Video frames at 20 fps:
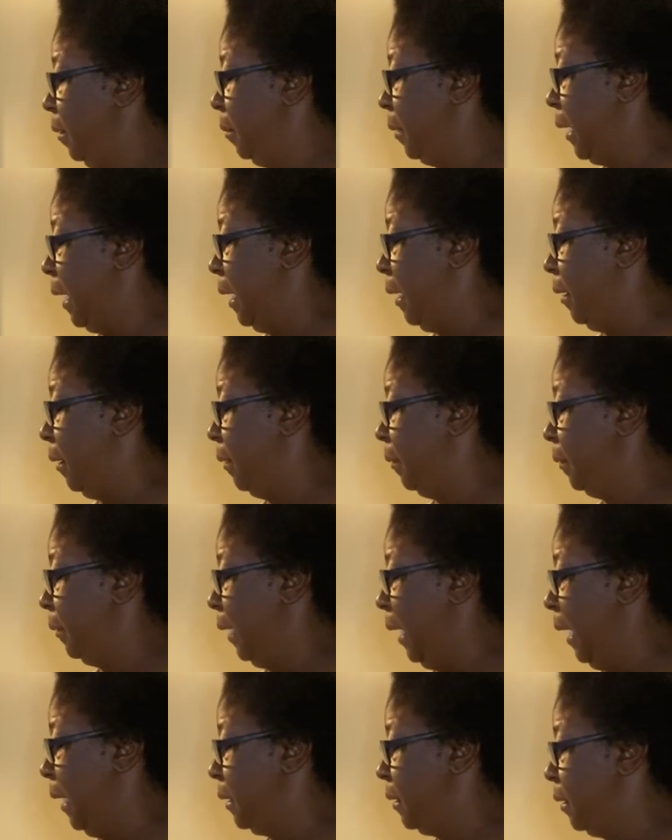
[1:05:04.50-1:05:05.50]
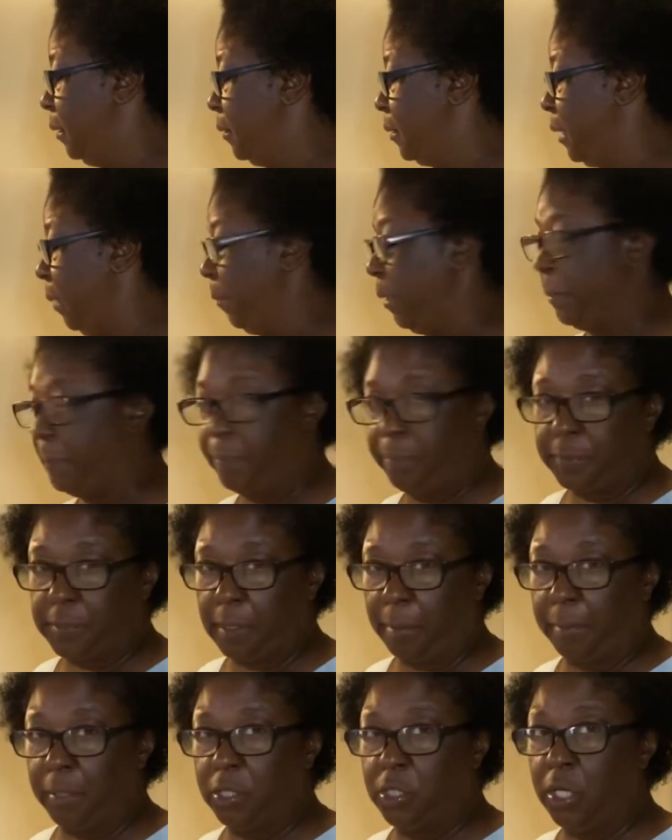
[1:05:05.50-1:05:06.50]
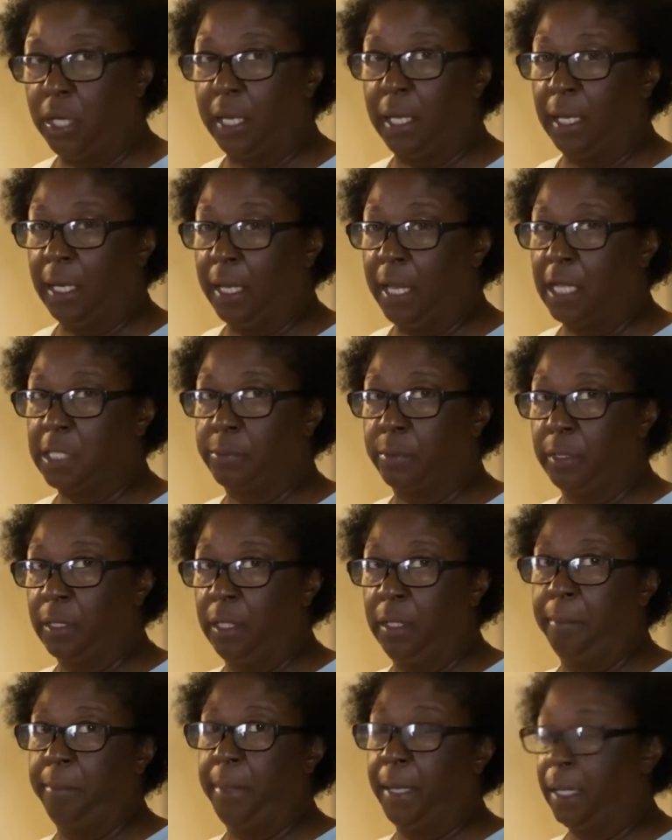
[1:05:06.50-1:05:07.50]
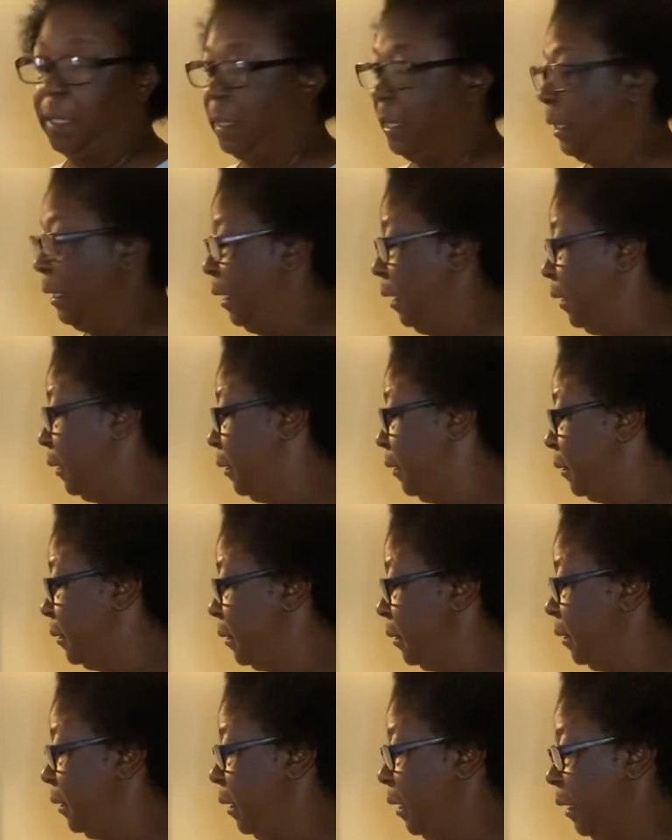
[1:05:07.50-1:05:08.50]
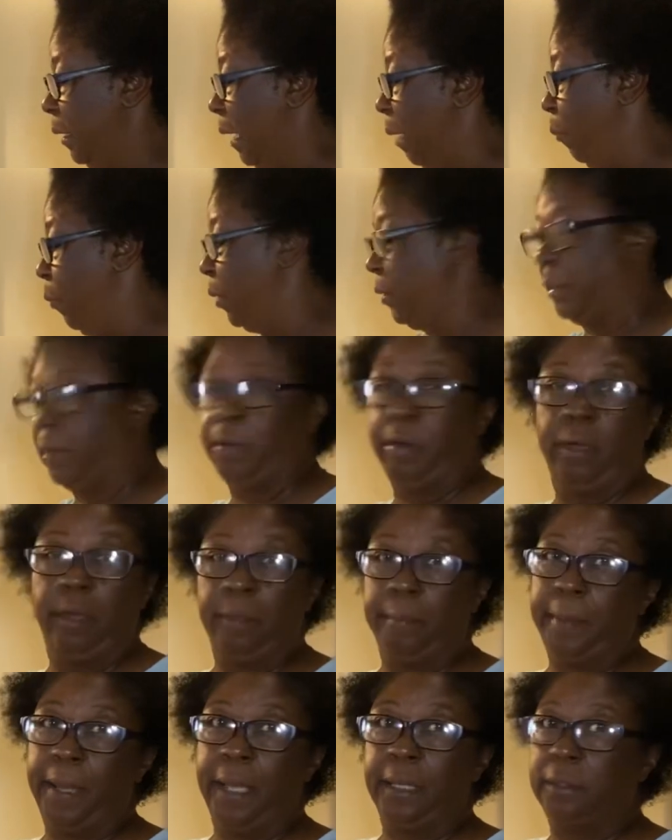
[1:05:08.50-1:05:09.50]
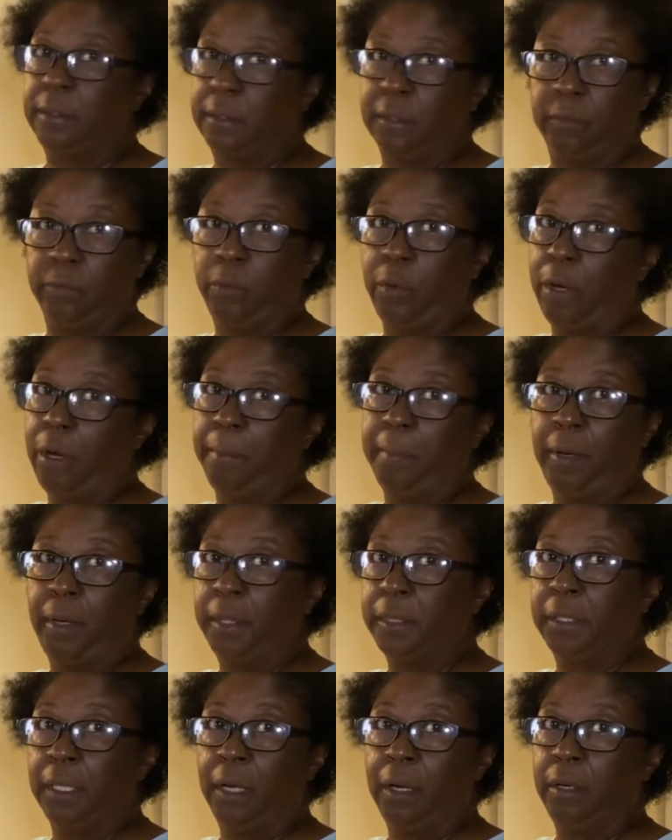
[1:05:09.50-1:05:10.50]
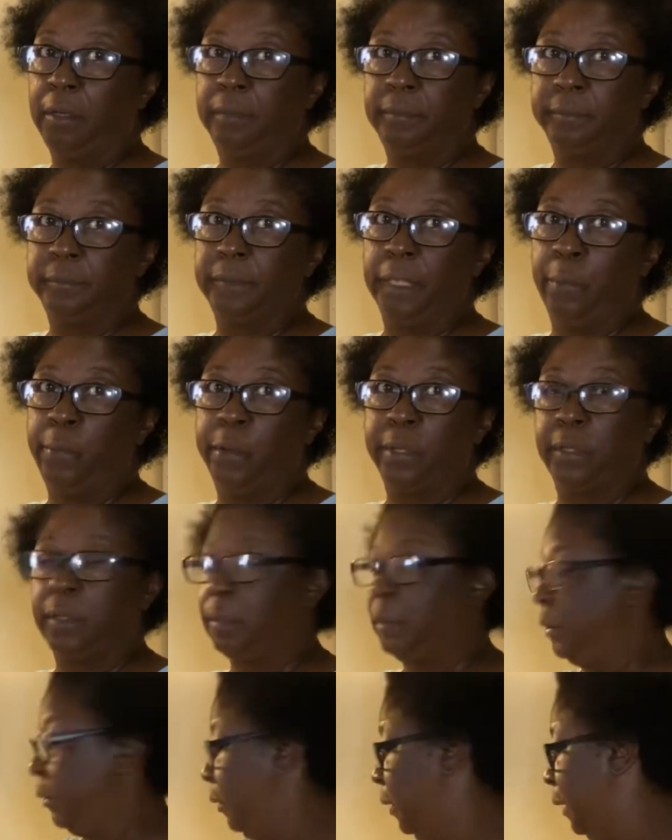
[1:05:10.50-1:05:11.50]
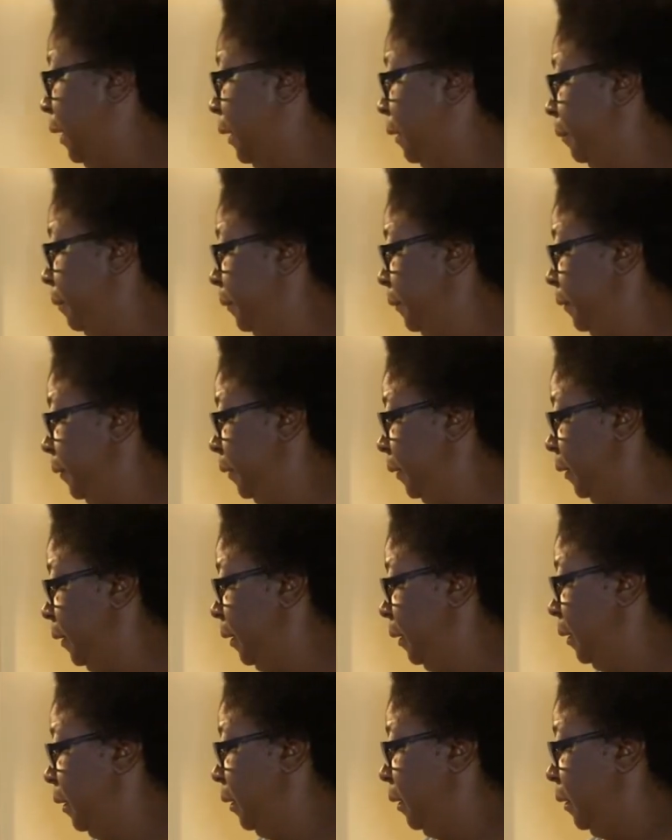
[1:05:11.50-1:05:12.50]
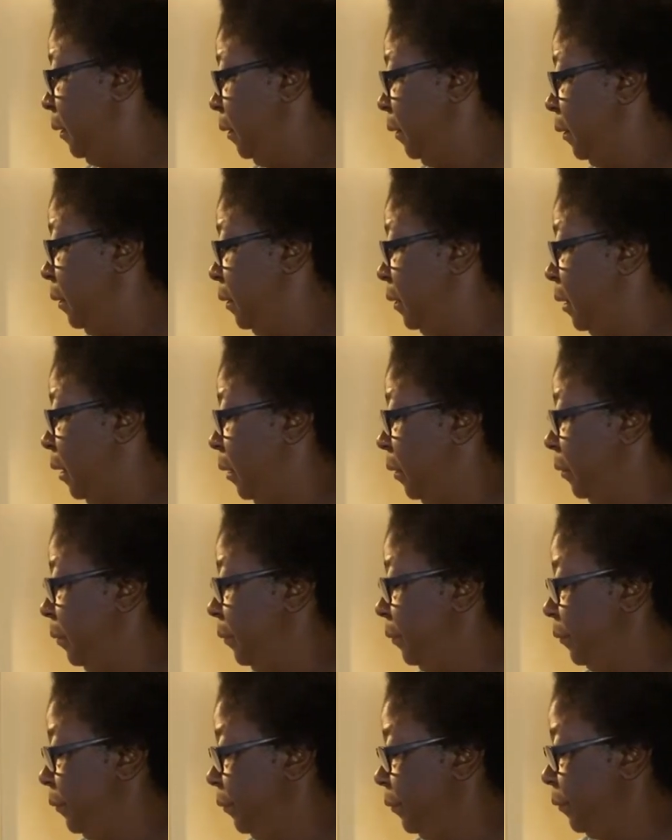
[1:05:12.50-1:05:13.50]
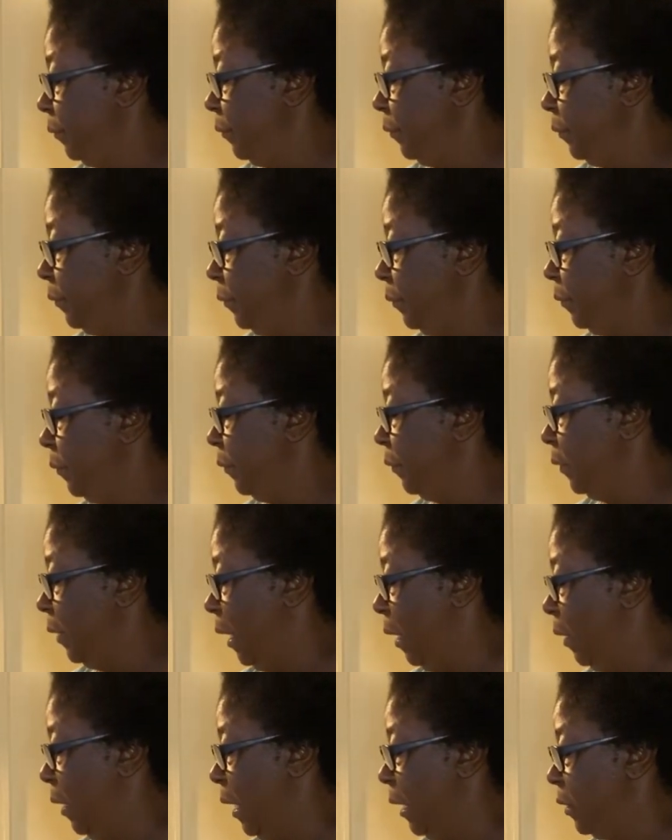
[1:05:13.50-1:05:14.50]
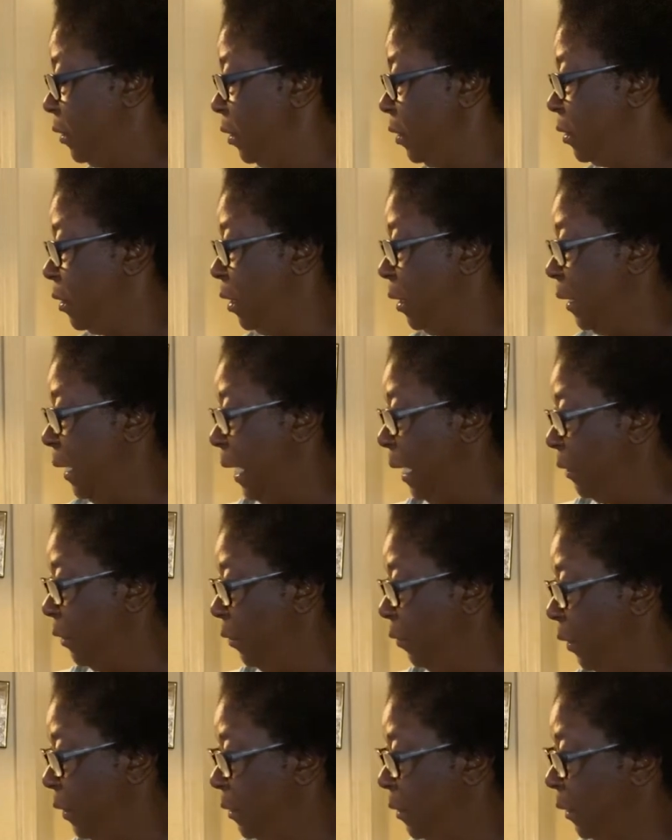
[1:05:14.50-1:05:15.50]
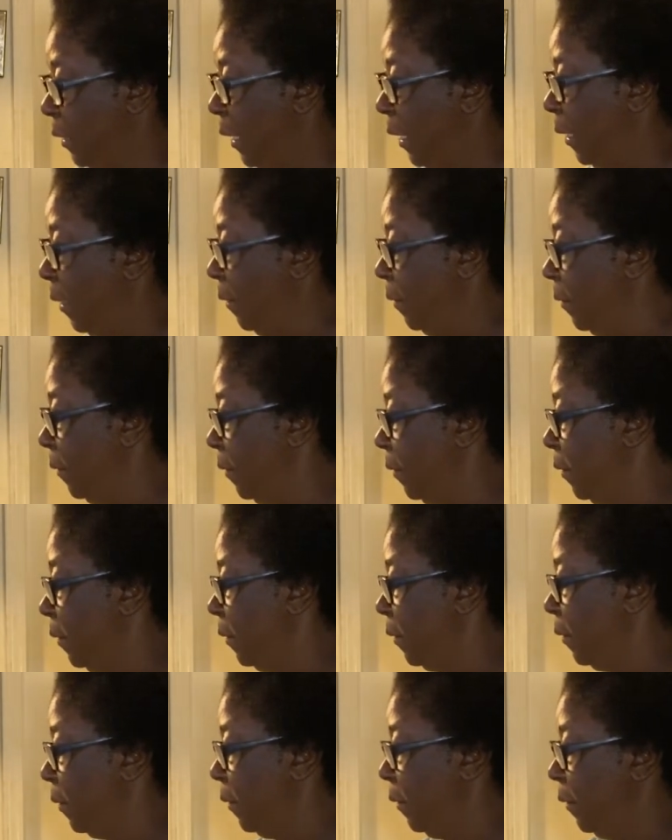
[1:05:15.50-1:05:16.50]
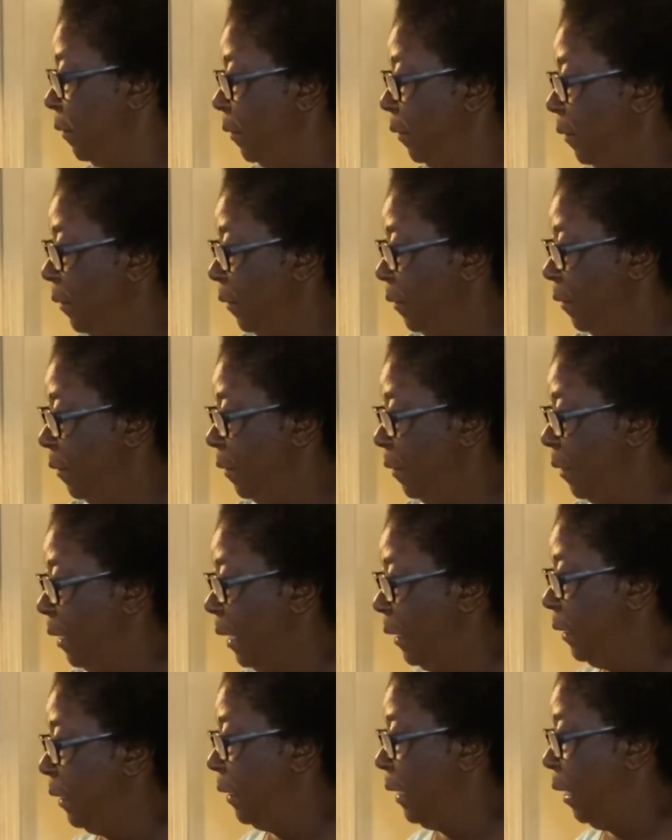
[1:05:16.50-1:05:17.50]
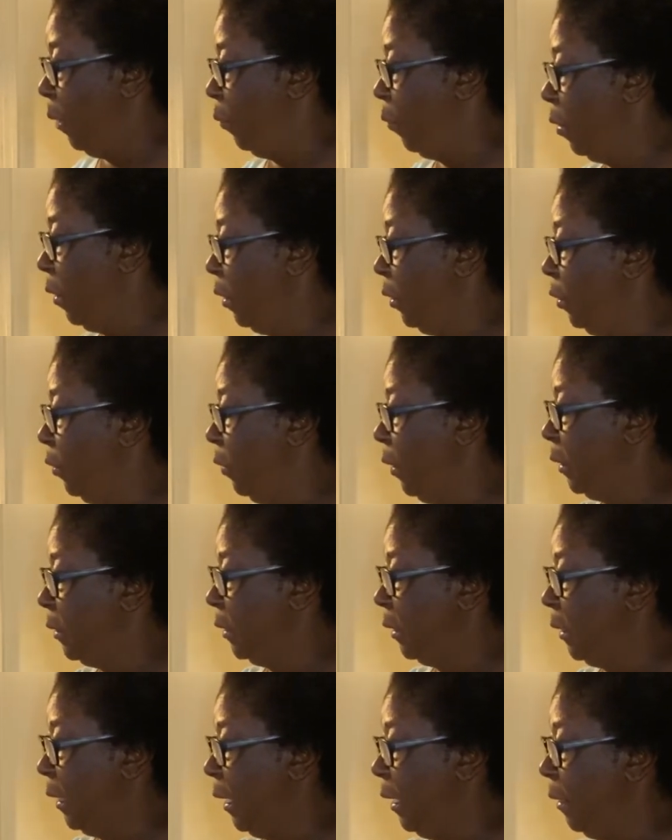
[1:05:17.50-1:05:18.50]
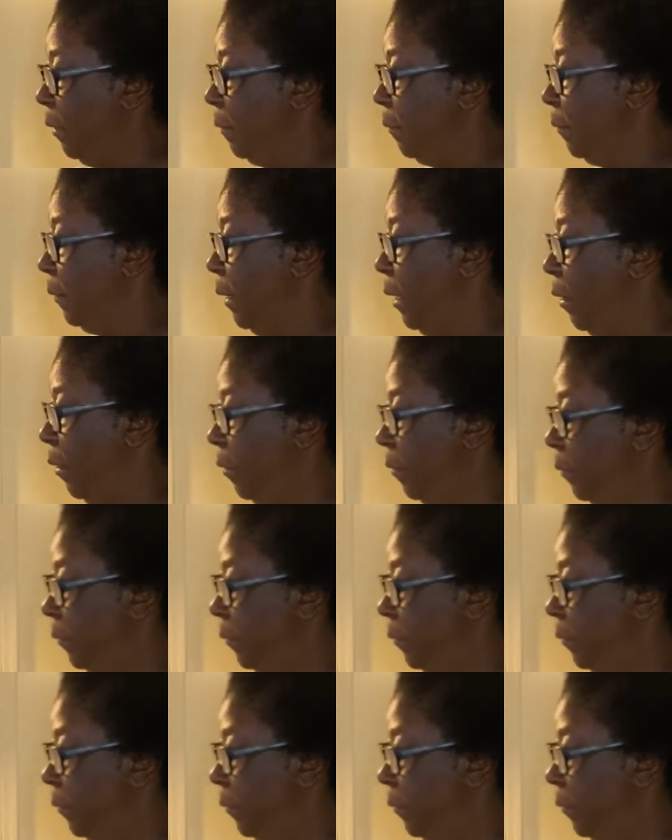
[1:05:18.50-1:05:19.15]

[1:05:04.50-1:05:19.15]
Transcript: But like some of the chicken legs are a little bigger than the others, and I wasn't going back to Walmart, y'all. I wasn't doing it. So I just could not do it today. I did not want to do it today. No,